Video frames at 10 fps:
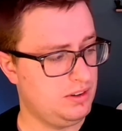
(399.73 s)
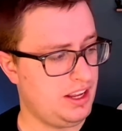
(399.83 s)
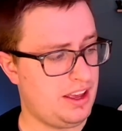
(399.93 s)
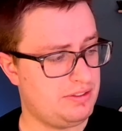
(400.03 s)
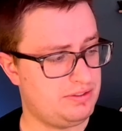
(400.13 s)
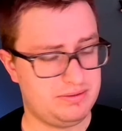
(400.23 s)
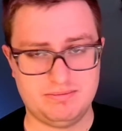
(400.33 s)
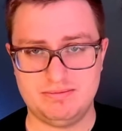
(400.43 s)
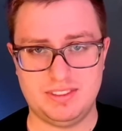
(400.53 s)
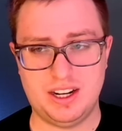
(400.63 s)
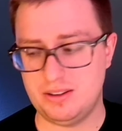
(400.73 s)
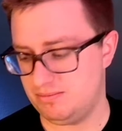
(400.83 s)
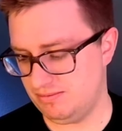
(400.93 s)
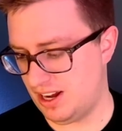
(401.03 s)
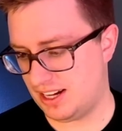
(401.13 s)
if, you know,
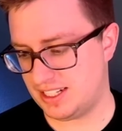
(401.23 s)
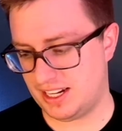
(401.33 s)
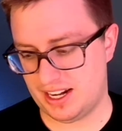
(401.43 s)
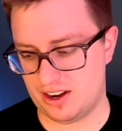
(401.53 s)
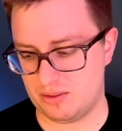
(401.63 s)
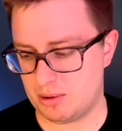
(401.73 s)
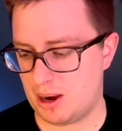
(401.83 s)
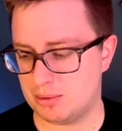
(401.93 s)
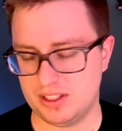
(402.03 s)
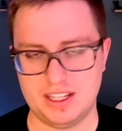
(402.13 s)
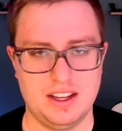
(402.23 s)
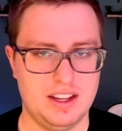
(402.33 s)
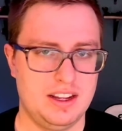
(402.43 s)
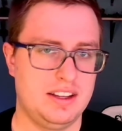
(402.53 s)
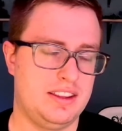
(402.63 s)
not taken care of properly.
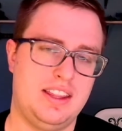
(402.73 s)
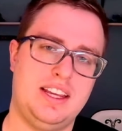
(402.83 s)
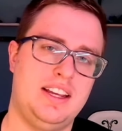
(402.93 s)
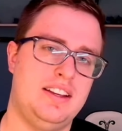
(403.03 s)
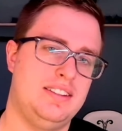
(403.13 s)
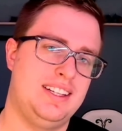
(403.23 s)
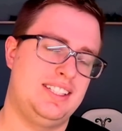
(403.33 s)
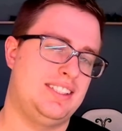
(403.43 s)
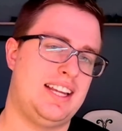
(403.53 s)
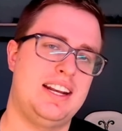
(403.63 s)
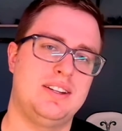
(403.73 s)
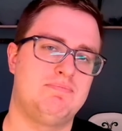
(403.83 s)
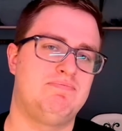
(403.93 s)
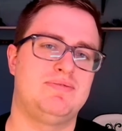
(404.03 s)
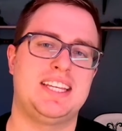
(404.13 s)
They just tend to
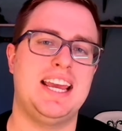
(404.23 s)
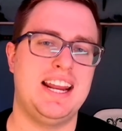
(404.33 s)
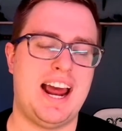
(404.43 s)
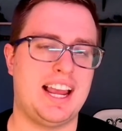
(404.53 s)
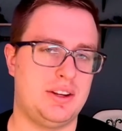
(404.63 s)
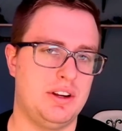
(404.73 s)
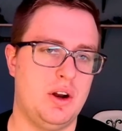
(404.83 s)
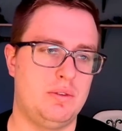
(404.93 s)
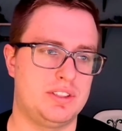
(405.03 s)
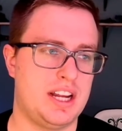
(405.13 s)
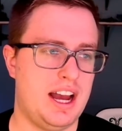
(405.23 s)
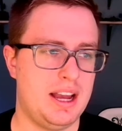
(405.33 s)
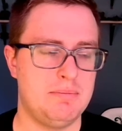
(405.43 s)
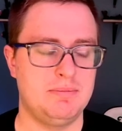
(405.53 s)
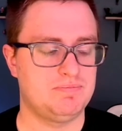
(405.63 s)
get inaccurate over
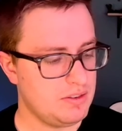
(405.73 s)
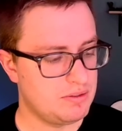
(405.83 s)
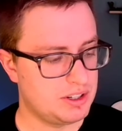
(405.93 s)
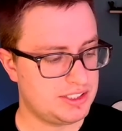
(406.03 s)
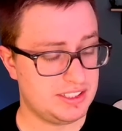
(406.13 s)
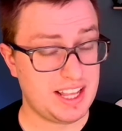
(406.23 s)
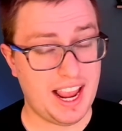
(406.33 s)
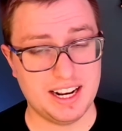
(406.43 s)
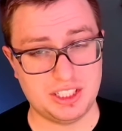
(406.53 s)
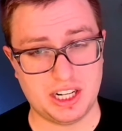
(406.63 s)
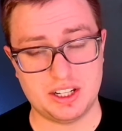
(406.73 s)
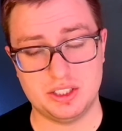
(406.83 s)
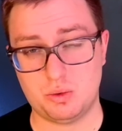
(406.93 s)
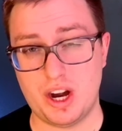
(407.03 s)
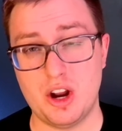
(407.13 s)
time versus the Hanna
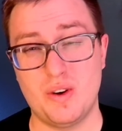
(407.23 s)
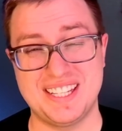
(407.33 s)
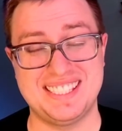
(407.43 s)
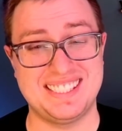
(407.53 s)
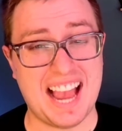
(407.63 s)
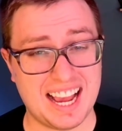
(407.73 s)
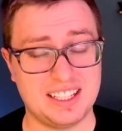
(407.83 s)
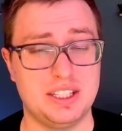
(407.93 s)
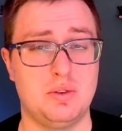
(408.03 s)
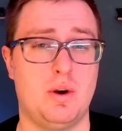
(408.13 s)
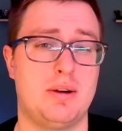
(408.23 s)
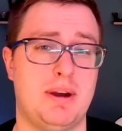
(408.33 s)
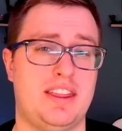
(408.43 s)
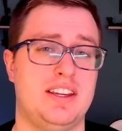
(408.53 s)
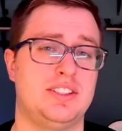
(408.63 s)
checkers where I know exactly where
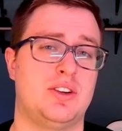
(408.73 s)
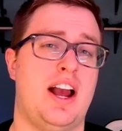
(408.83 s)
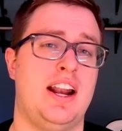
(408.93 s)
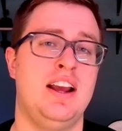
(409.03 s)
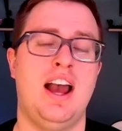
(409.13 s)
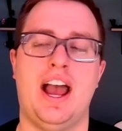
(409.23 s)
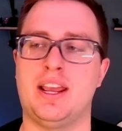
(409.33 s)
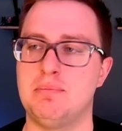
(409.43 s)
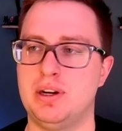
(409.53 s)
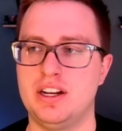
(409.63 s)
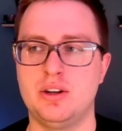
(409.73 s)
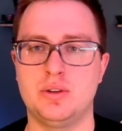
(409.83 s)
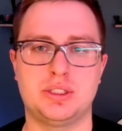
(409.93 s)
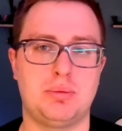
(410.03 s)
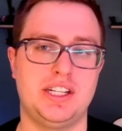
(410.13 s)
my things are at. I can put it into
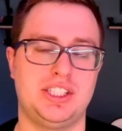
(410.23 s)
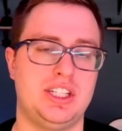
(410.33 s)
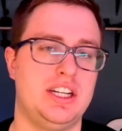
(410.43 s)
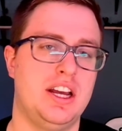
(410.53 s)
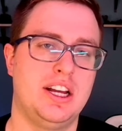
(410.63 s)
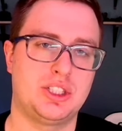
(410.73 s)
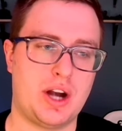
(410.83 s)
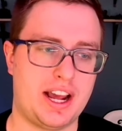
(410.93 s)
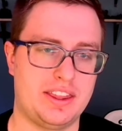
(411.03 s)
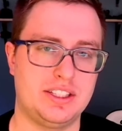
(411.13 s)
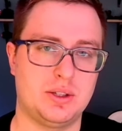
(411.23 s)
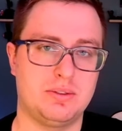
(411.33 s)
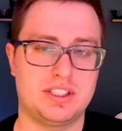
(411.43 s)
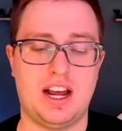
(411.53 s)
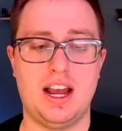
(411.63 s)
a spreadsheet, track things
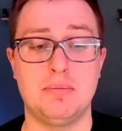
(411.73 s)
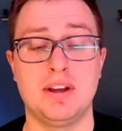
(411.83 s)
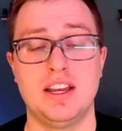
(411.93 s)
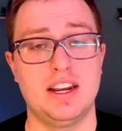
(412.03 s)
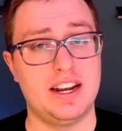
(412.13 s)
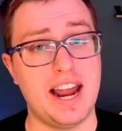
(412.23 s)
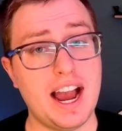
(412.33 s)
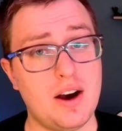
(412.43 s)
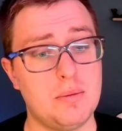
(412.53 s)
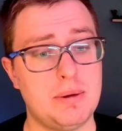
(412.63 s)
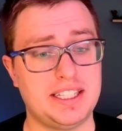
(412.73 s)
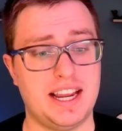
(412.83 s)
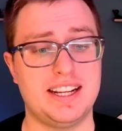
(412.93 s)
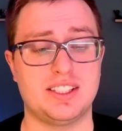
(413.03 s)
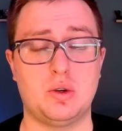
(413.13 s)
over time. Now my
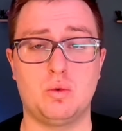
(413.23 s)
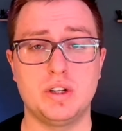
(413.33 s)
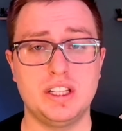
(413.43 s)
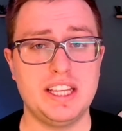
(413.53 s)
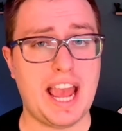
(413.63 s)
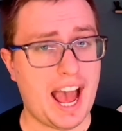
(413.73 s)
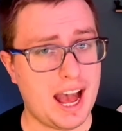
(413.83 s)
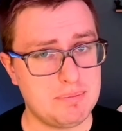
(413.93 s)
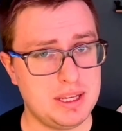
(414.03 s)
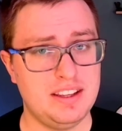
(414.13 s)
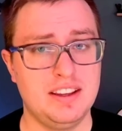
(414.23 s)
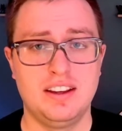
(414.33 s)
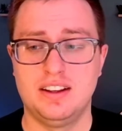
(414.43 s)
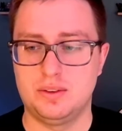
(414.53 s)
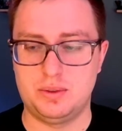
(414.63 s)
tank is at a really happy,
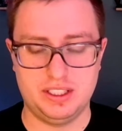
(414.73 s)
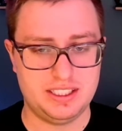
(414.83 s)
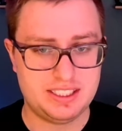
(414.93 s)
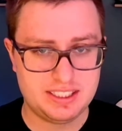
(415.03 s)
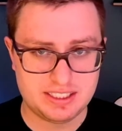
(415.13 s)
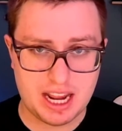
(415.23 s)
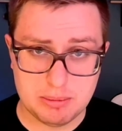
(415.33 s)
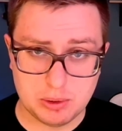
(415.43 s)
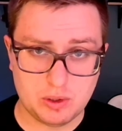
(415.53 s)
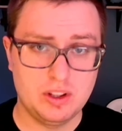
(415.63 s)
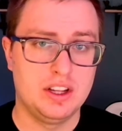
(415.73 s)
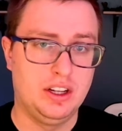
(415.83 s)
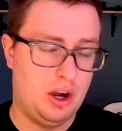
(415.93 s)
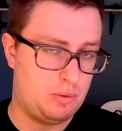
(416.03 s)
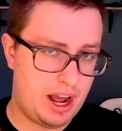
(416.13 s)
really stable,
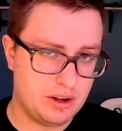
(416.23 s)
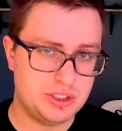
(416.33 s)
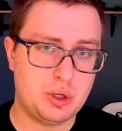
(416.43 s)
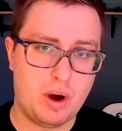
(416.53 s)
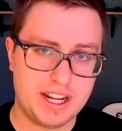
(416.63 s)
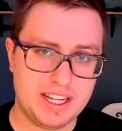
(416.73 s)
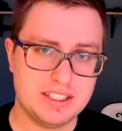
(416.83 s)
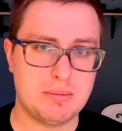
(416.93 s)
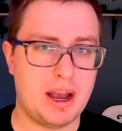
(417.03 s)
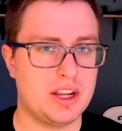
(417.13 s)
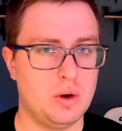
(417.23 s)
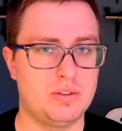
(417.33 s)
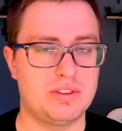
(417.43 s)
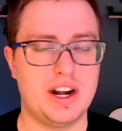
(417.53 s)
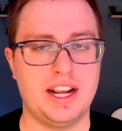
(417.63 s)
around 20 is my goal
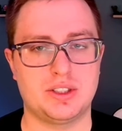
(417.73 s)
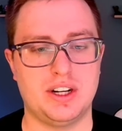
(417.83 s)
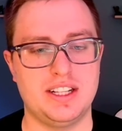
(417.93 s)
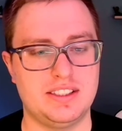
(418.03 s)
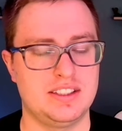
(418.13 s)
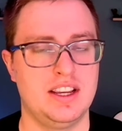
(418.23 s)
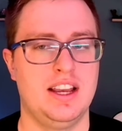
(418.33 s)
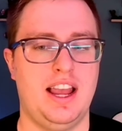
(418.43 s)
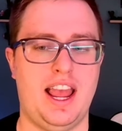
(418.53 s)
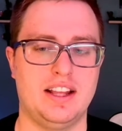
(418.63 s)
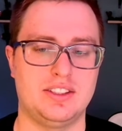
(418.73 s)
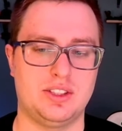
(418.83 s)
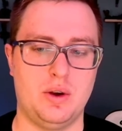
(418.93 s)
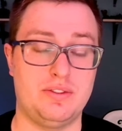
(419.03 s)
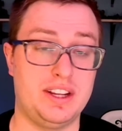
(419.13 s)
for nitrates. And
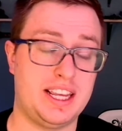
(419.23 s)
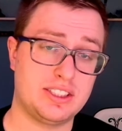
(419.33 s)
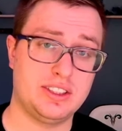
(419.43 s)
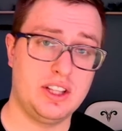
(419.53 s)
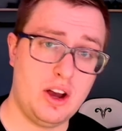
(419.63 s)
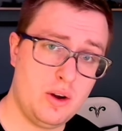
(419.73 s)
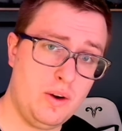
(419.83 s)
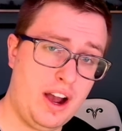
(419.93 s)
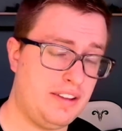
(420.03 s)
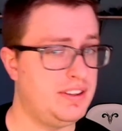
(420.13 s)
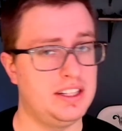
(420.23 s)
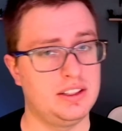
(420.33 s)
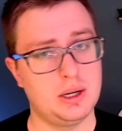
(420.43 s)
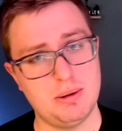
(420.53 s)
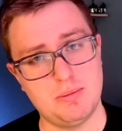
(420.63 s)
so if it gets low, I feed a
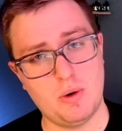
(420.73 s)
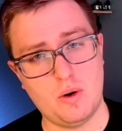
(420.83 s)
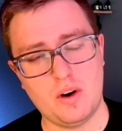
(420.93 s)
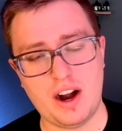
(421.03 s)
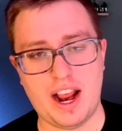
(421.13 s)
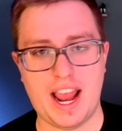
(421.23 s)
little bit more.